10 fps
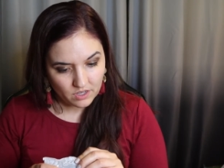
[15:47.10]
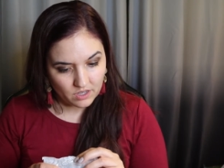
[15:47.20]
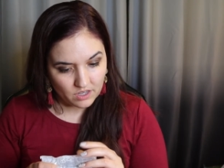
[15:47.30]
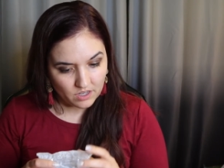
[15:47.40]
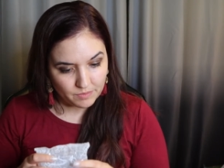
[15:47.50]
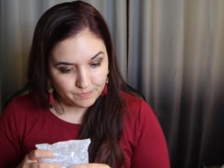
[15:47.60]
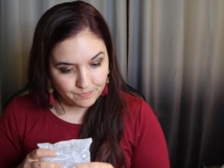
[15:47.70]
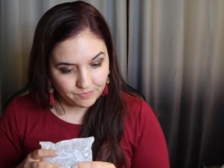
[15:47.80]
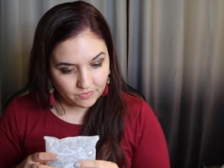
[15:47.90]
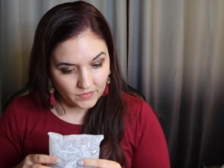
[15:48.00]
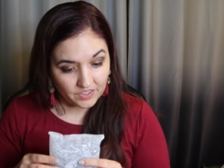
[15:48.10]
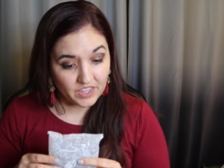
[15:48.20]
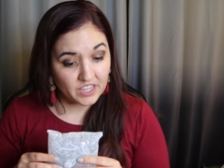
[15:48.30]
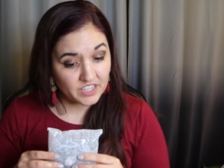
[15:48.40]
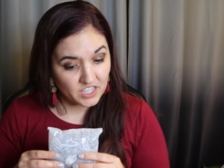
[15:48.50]
Um,
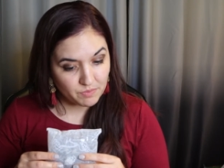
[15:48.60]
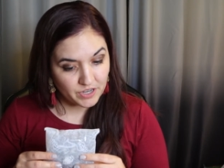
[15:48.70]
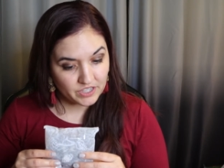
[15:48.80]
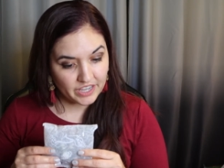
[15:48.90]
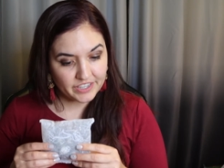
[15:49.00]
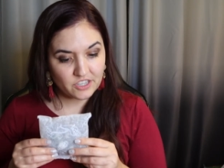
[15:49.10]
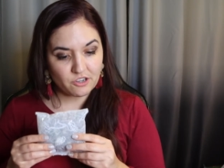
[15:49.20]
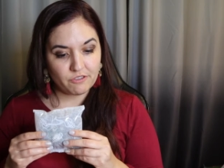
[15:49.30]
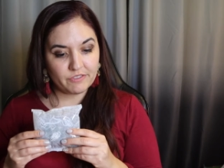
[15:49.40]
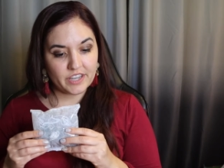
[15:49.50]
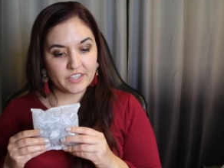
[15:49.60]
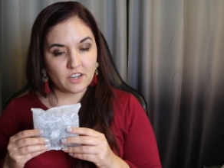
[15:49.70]
they disappear like snowflakes